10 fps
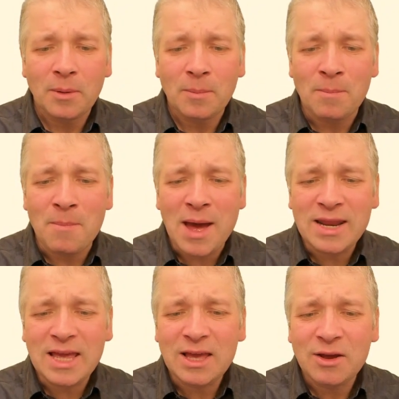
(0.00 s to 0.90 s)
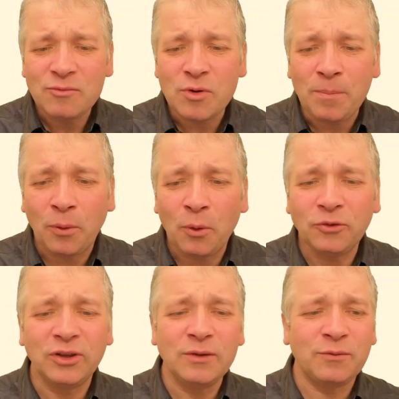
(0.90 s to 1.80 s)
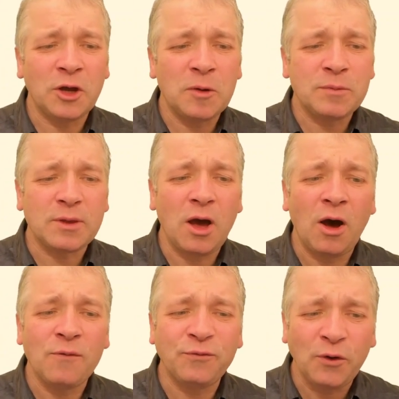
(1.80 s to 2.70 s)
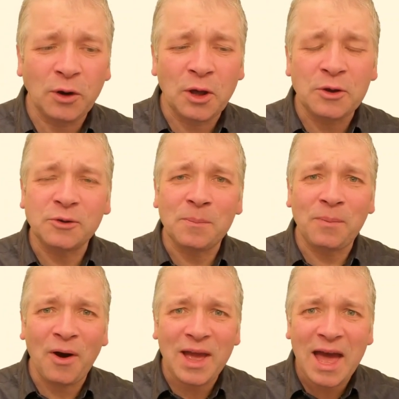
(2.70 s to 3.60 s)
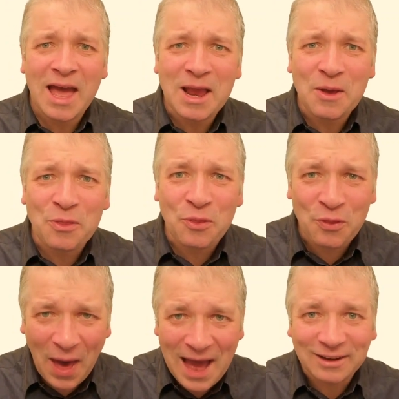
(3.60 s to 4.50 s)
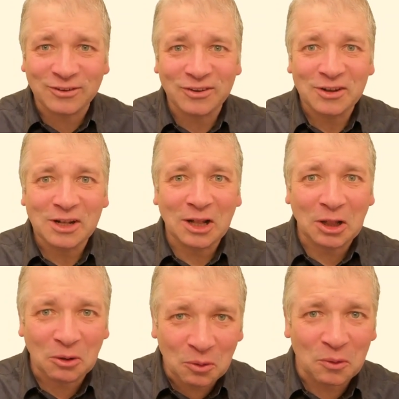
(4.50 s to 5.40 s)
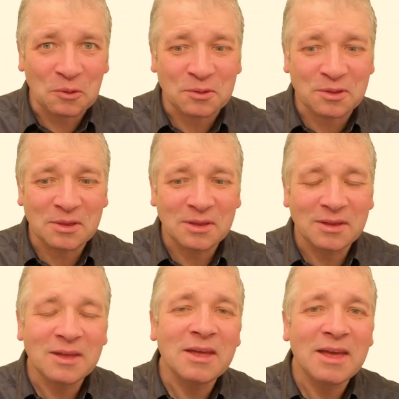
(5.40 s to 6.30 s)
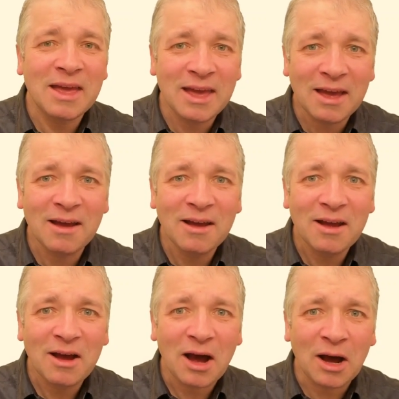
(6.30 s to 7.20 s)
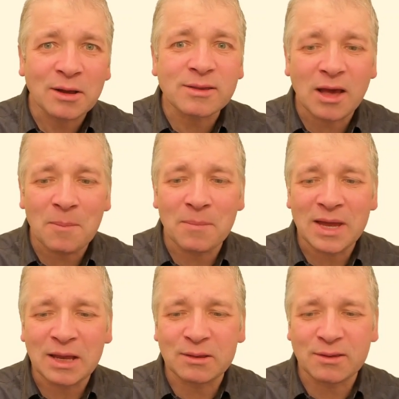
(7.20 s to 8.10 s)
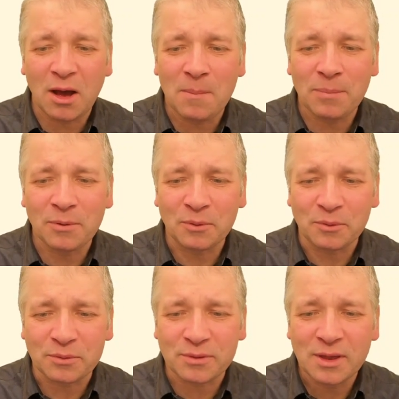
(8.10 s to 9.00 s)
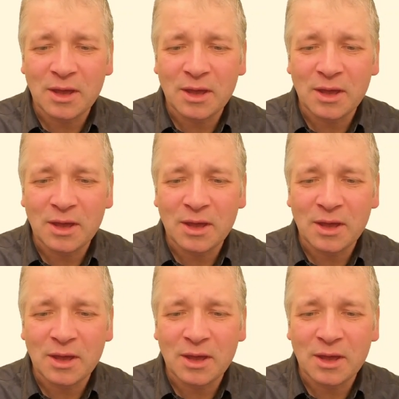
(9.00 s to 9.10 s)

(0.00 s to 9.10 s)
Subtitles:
Many reporting verbs are followed by a that clause. Here are some examples.